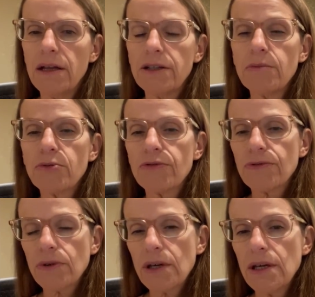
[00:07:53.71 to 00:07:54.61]
Number
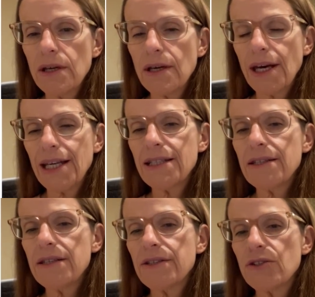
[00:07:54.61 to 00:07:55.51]
3,
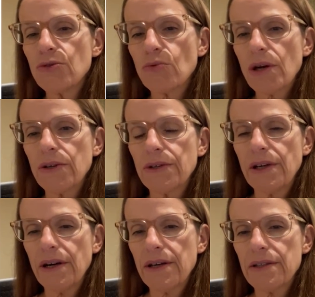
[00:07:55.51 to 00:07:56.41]
entities need to
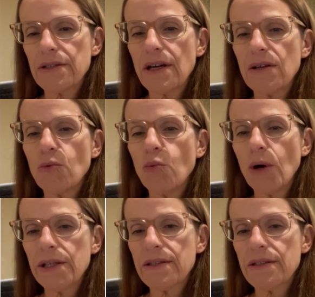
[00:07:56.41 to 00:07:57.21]
recognize that one